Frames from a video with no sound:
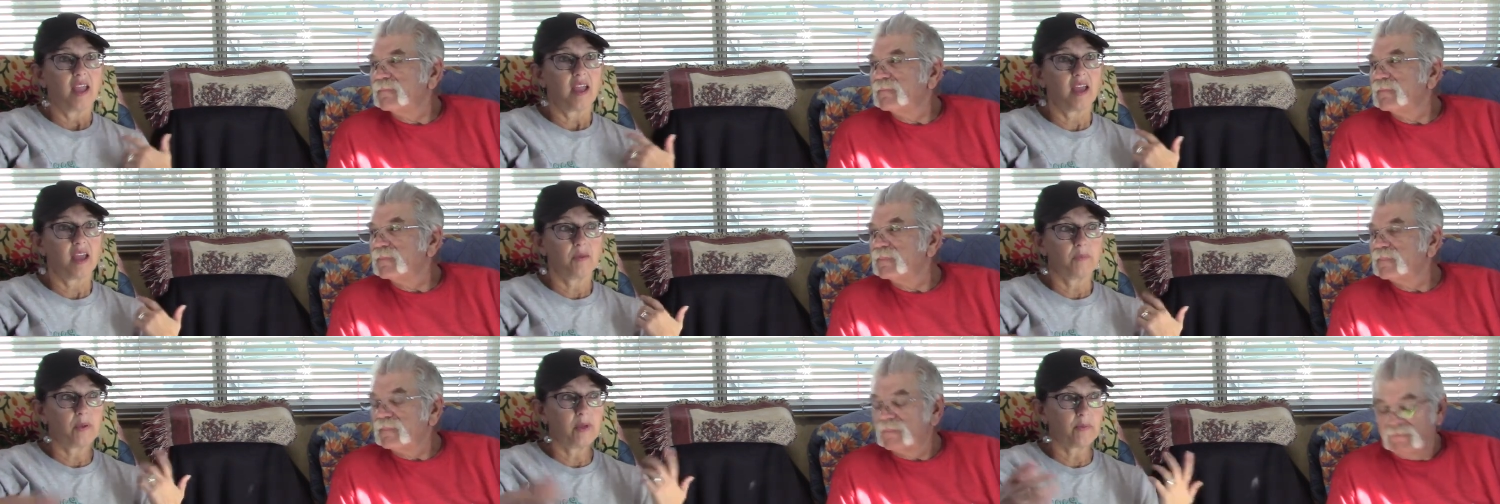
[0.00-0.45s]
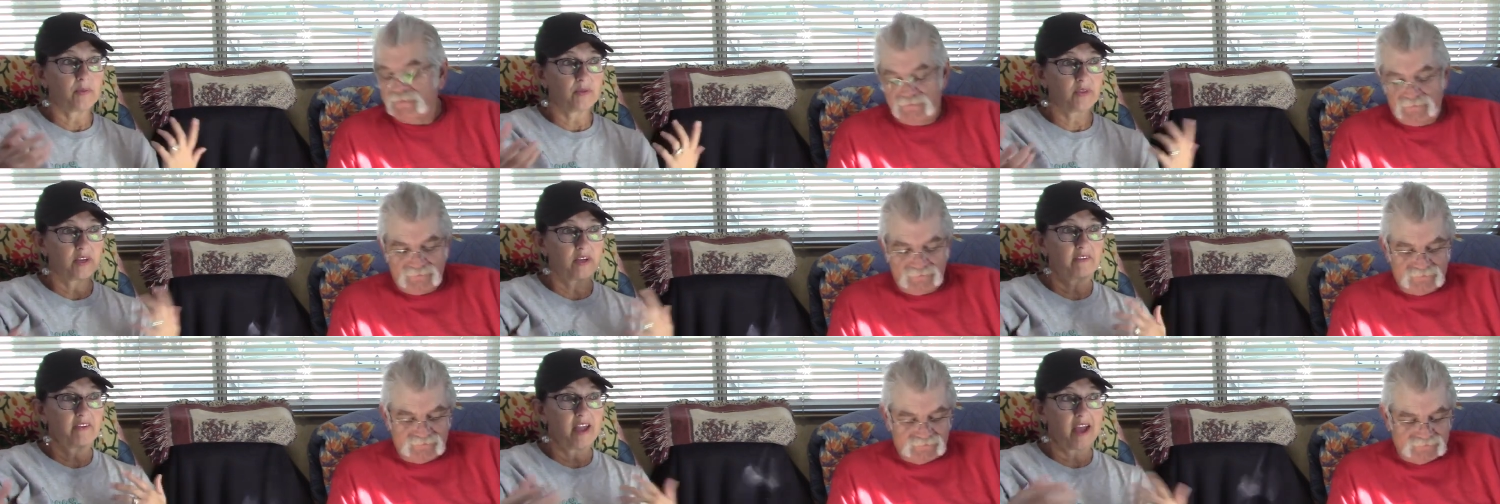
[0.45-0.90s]
Speaker 1: And people
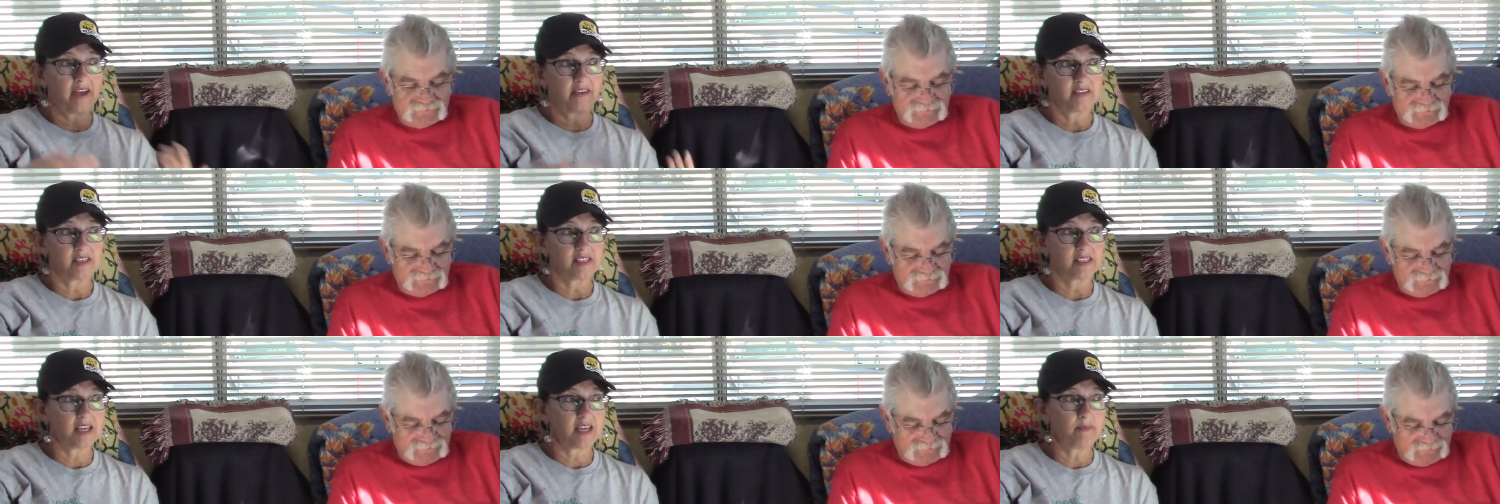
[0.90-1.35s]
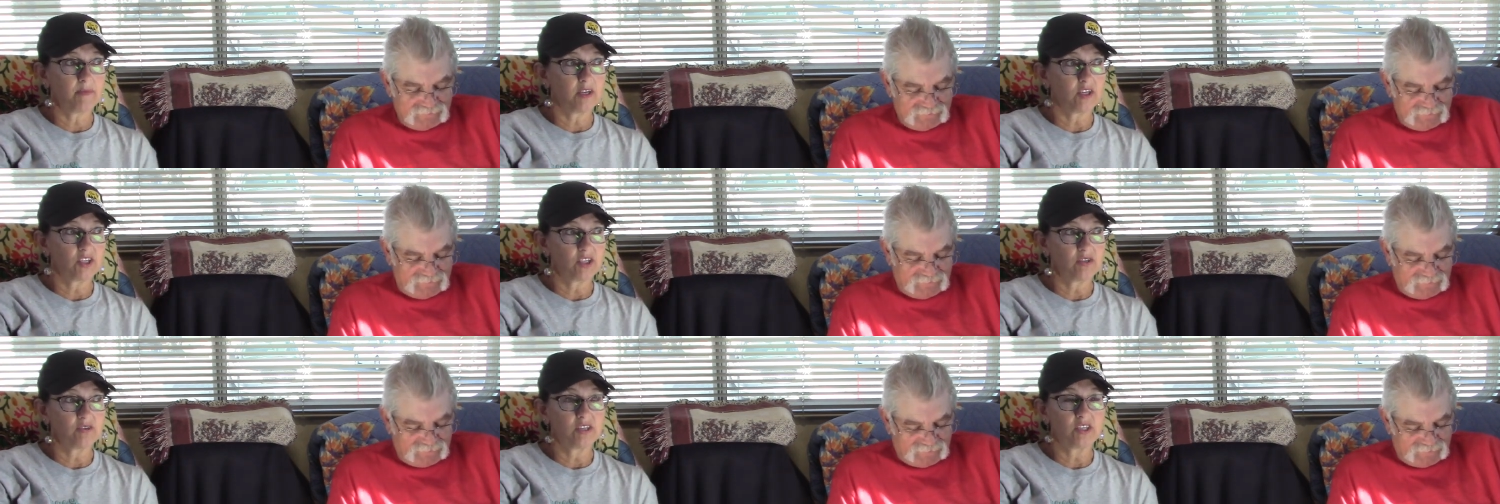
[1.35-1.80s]
that have had the same
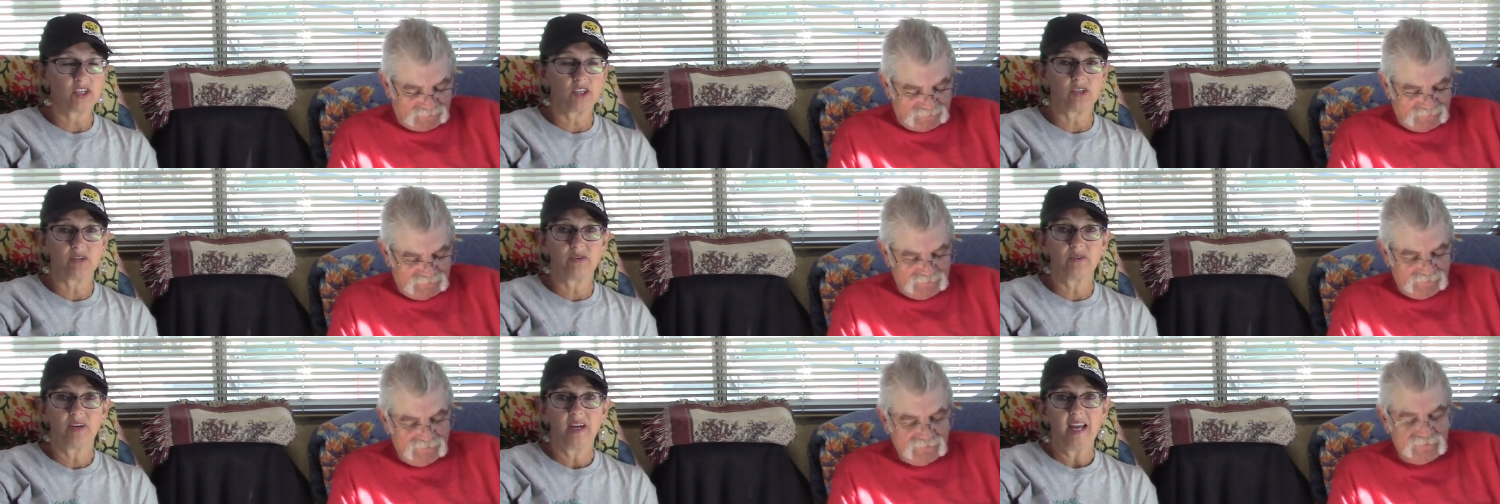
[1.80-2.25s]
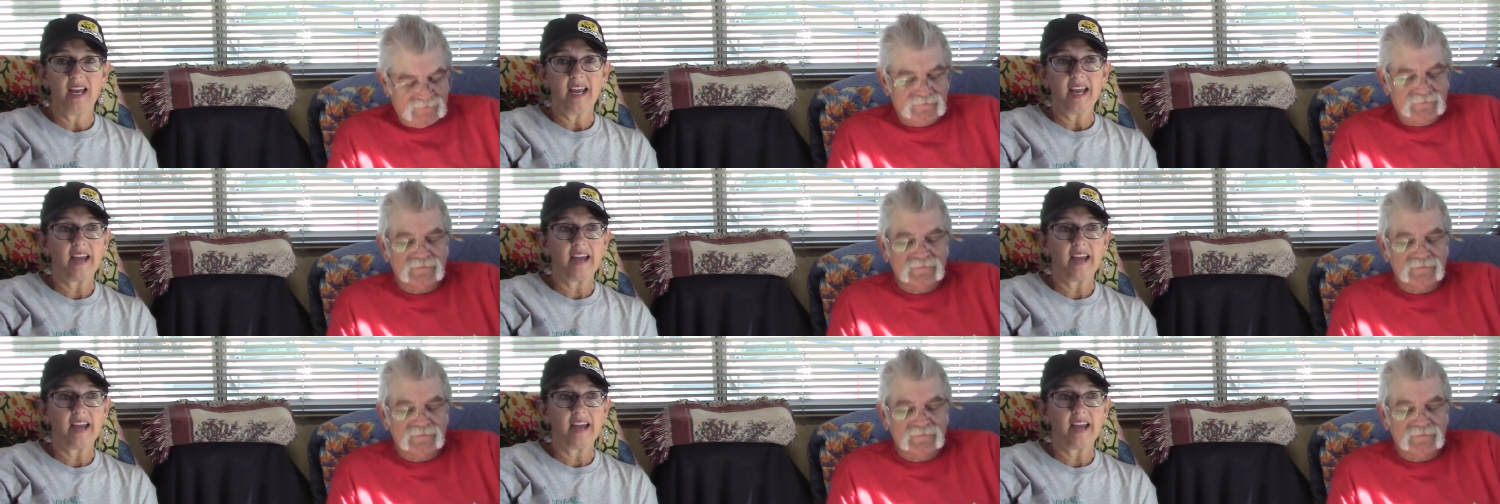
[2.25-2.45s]
issue as you,